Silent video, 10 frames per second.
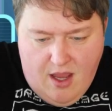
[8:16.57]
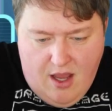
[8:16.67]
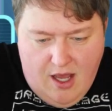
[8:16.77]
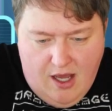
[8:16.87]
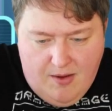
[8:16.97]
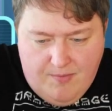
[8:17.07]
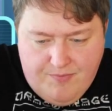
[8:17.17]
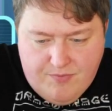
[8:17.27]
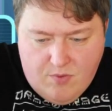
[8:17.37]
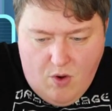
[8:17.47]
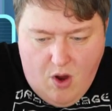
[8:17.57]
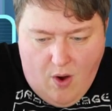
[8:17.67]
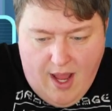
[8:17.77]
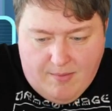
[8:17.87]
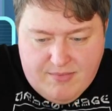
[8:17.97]
Whoa,
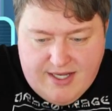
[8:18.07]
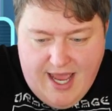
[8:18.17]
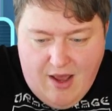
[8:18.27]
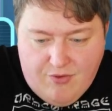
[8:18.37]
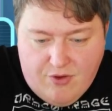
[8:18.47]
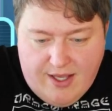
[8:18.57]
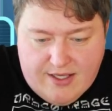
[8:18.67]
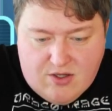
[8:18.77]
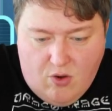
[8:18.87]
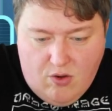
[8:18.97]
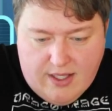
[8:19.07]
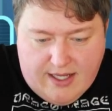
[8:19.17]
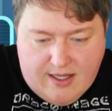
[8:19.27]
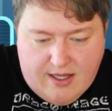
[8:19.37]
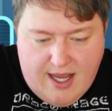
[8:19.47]
I am down the list. Holy
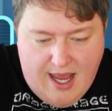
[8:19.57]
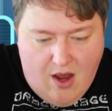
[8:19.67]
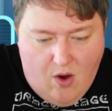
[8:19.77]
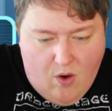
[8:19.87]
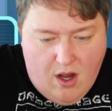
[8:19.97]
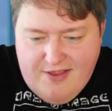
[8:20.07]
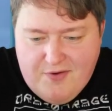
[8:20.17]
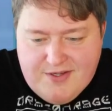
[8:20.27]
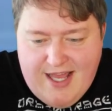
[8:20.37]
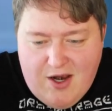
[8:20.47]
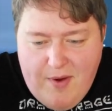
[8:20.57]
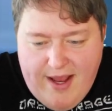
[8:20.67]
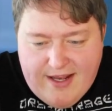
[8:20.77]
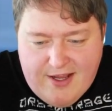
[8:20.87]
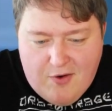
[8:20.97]
cow. There is not a
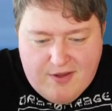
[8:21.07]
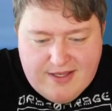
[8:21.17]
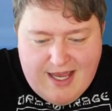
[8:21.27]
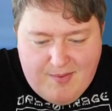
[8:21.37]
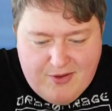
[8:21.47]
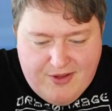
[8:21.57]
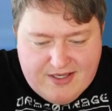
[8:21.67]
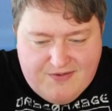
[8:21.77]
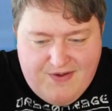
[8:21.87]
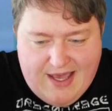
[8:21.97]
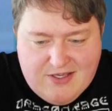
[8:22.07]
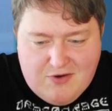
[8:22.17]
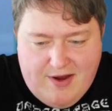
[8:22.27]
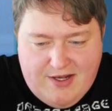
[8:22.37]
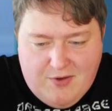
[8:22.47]
way to go to the top of the list
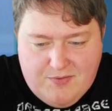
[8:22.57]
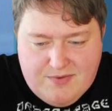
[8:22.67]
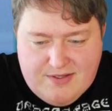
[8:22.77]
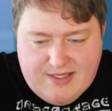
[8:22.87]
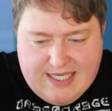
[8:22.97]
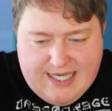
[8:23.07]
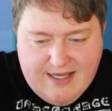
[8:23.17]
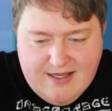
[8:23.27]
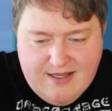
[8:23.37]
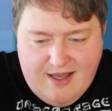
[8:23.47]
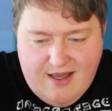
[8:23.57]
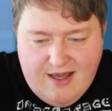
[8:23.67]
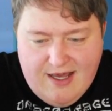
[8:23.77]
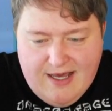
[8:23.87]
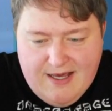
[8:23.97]
faster, I don't see.
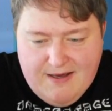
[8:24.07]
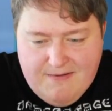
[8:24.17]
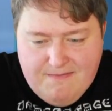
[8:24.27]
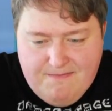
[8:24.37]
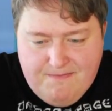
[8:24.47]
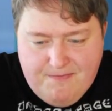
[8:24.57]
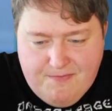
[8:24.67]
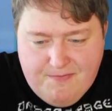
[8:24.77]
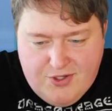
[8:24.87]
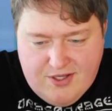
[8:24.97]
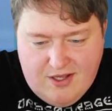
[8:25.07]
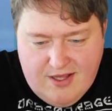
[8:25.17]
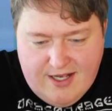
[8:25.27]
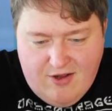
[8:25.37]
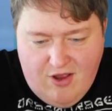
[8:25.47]
Which is a
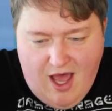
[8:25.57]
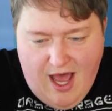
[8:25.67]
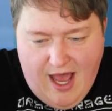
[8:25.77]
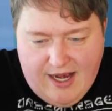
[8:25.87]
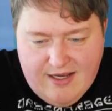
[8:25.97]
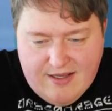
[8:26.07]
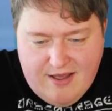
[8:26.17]
little odd.